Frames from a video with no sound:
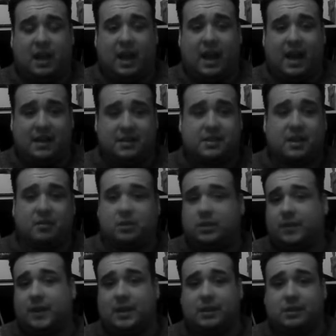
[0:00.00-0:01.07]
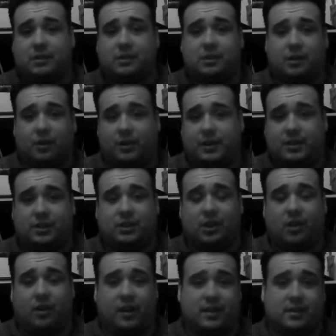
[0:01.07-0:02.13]
has those things on its
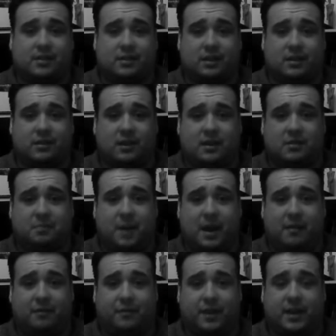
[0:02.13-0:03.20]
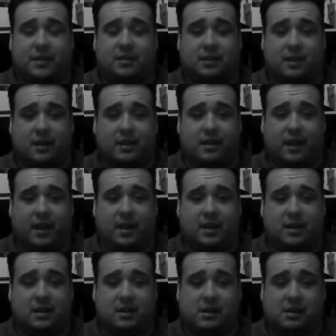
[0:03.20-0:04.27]
side as benefits, that
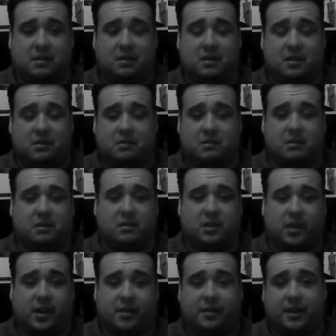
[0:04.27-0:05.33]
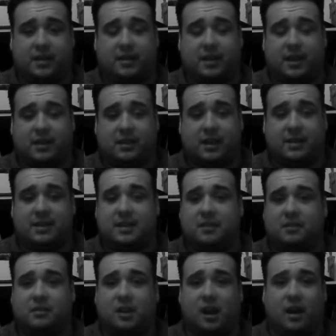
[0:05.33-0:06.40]
they
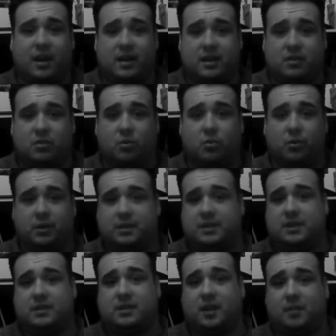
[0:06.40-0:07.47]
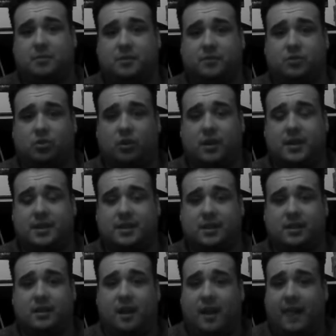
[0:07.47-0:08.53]
didn't cut any corners in terms of trying
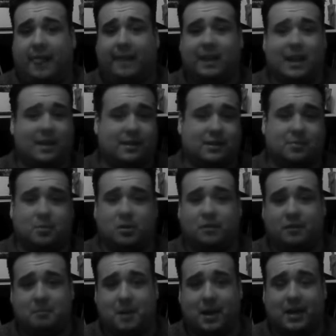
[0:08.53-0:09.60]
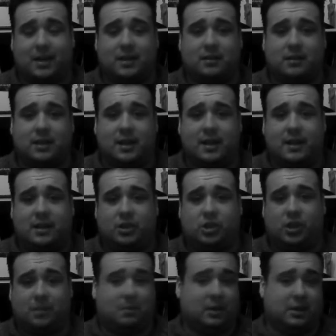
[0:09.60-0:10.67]
to get this movie made
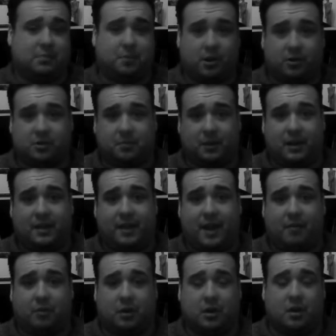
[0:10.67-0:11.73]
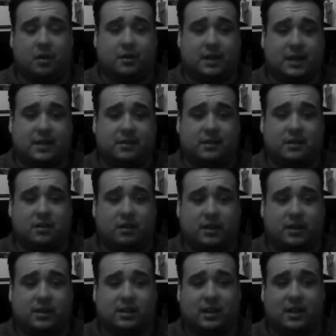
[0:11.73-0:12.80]
cheaply as possible in that regard. It is a
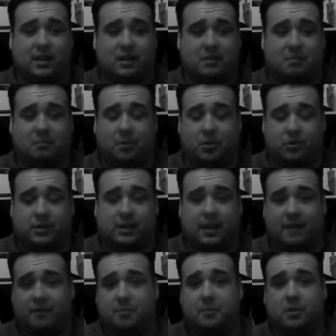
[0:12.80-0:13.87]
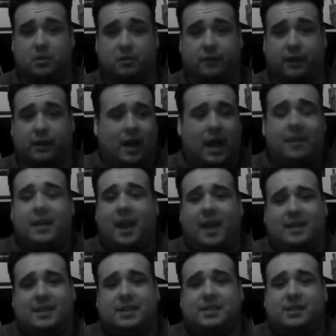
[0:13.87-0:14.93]
nicely put together movie. And the
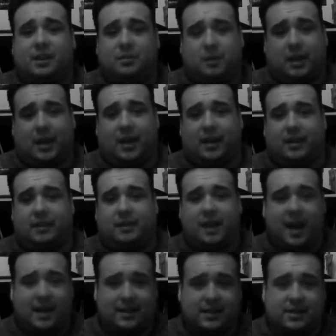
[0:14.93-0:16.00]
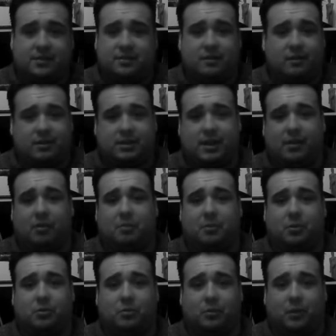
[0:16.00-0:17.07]
acting's okay. The acting's not
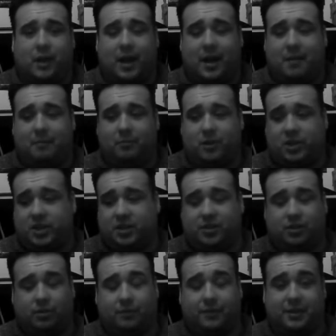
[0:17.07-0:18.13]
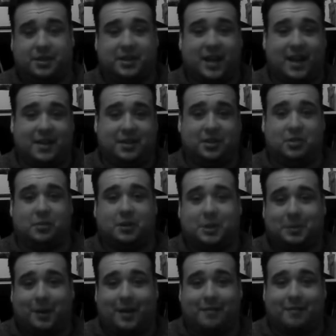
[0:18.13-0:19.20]
terrible, which is sort of the standard you
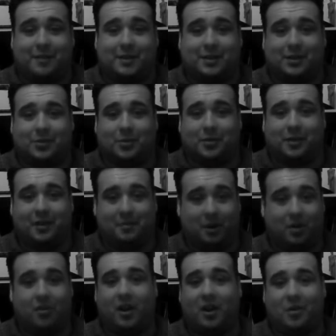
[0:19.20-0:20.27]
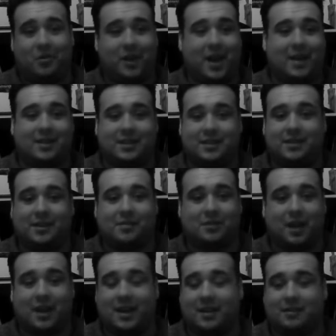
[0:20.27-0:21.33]
expect for this sort of thing. But on the whole, the acting's
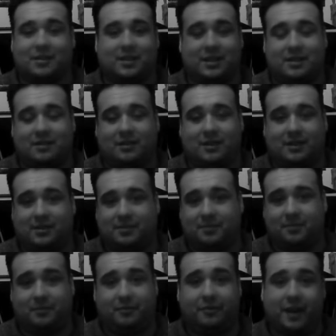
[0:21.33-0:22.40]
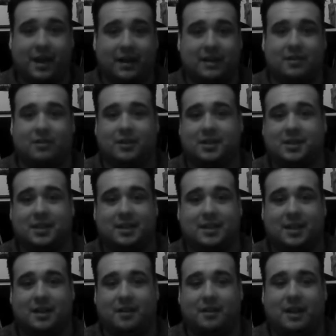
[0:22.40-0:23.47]
okay. It's fairly nicely
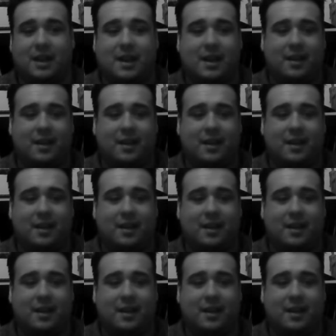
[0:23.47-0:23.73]
done.